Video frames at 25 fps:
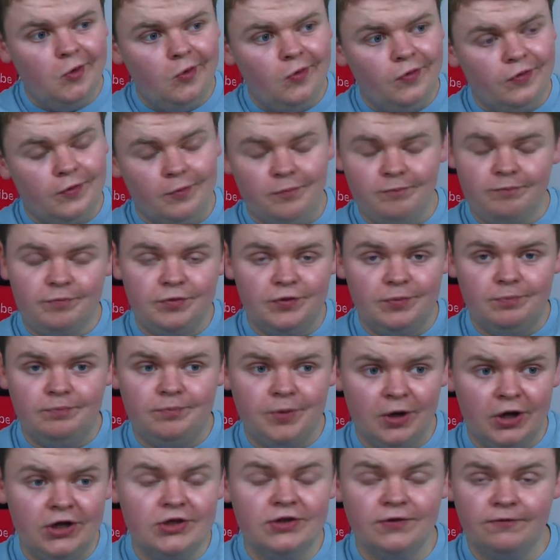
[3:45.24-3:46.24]

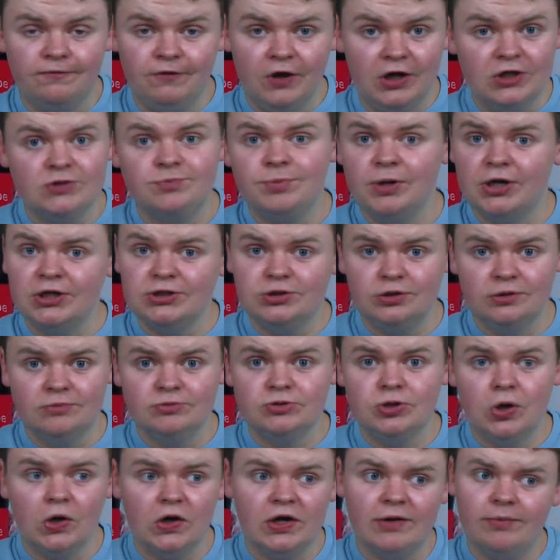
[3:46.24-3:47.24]
The first person I'm
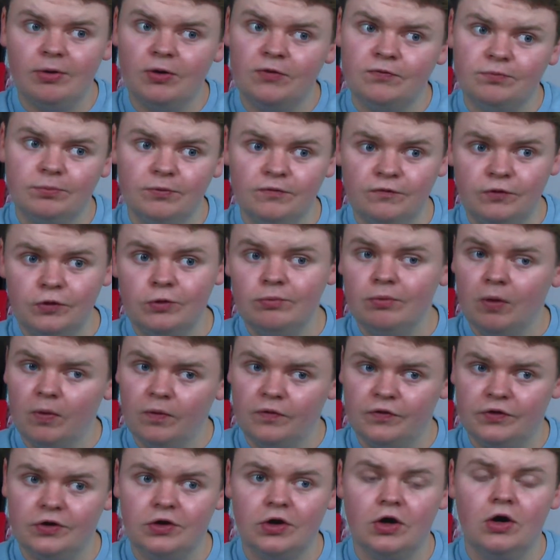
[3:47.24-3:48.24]
talking about from a few
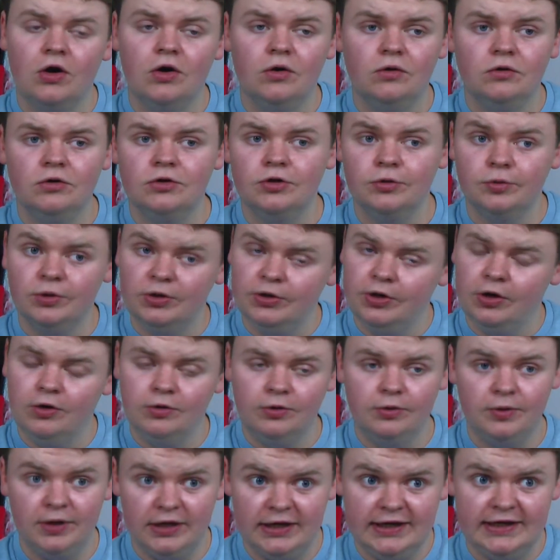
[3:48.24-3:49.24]
months ago, who will know
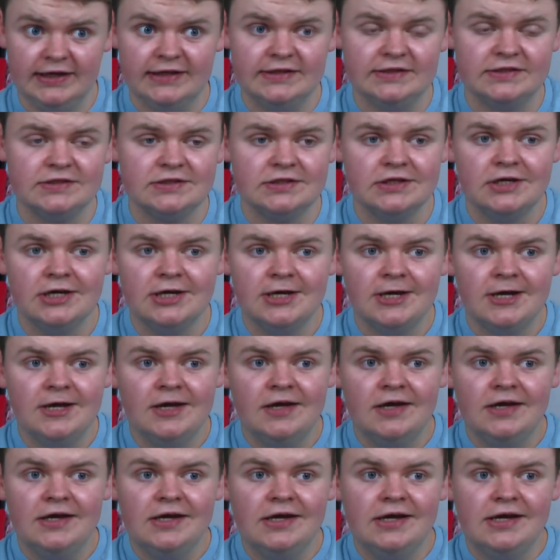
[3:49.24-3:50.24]
who he is,
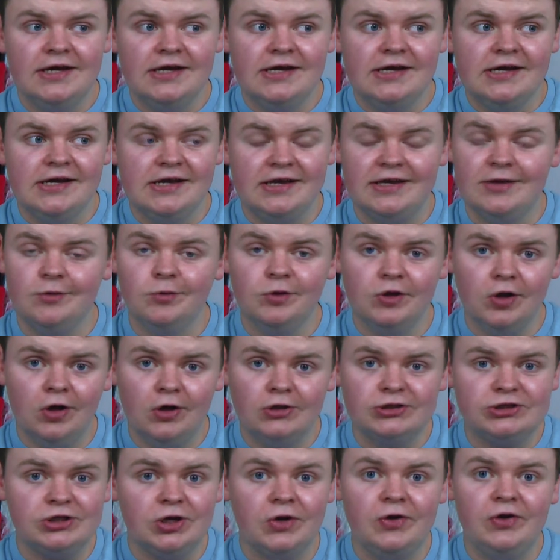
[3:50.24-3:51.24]
he will
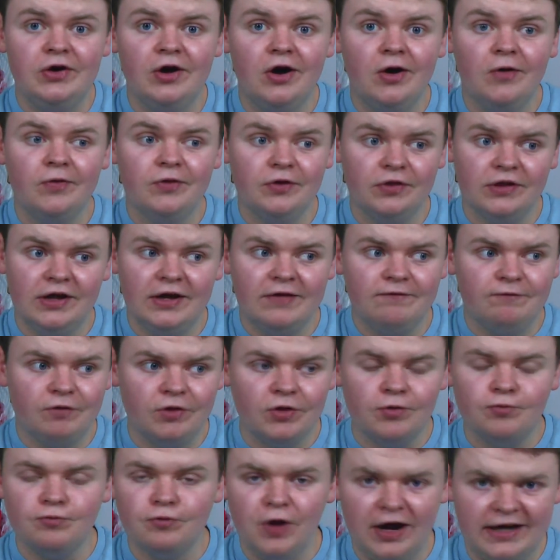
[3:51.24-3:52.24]
also know that, like, for
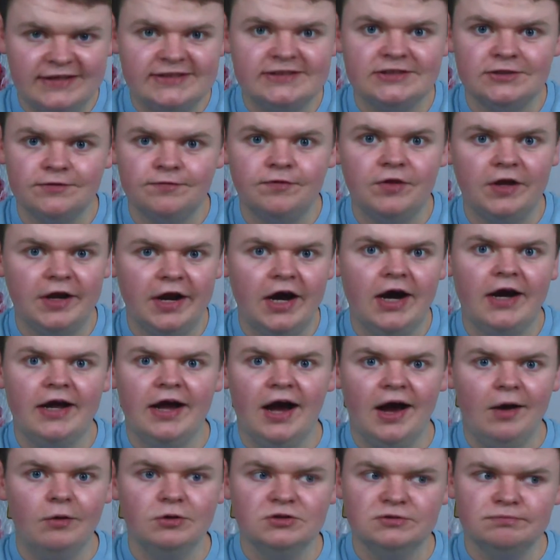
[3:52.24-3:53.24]
the rest of the night,
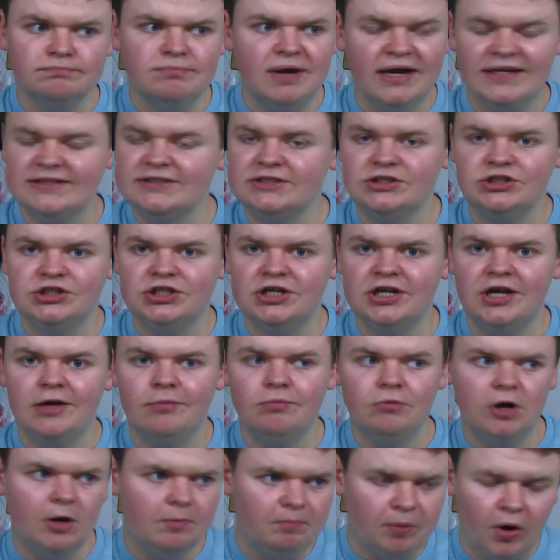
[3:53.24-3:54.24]
I was messaging
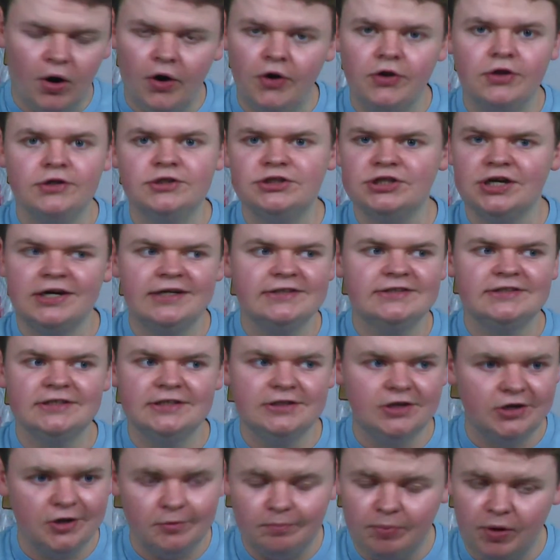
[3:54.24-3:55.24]
him,
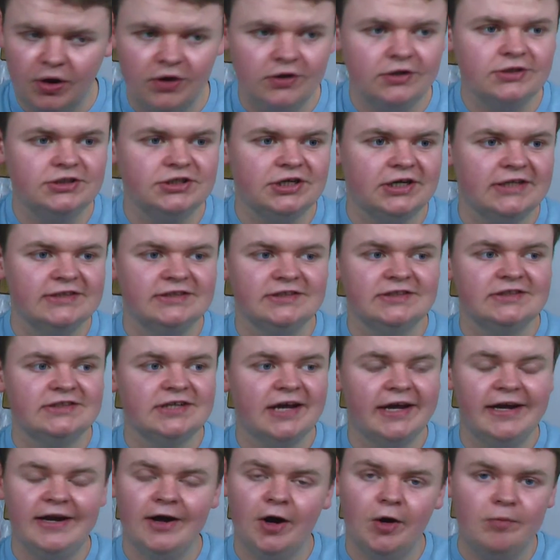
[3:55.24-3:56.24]
apologising,
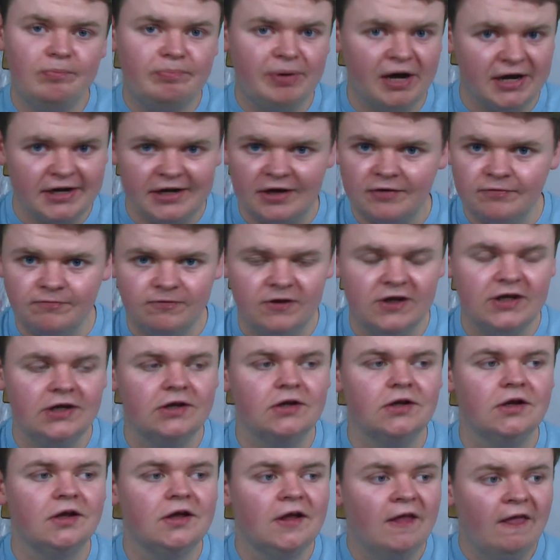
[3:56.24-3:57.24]
saying how bad I
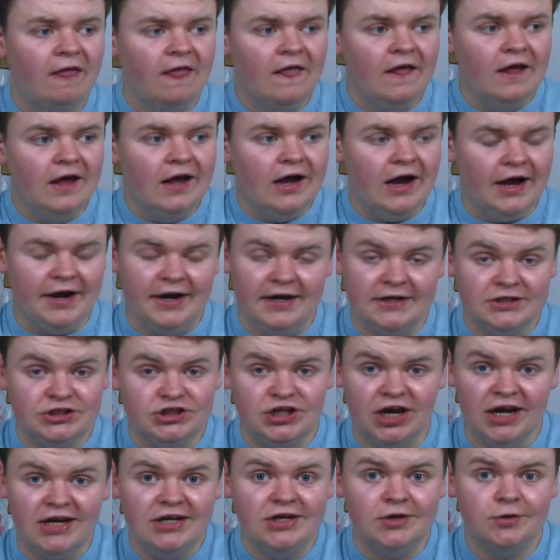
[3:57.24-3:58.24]
feel, and I
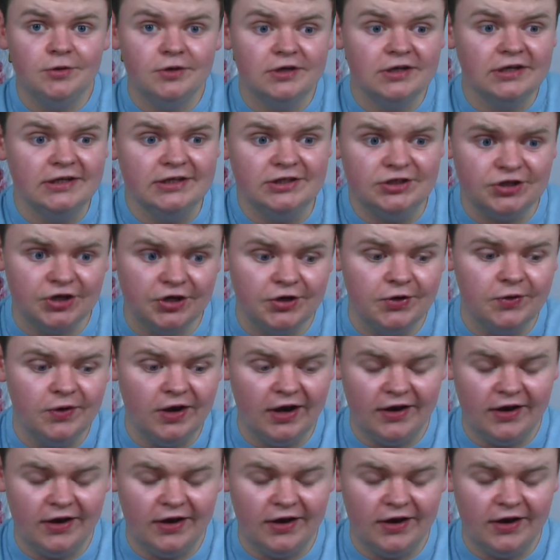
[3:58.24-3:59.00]
genuinely do.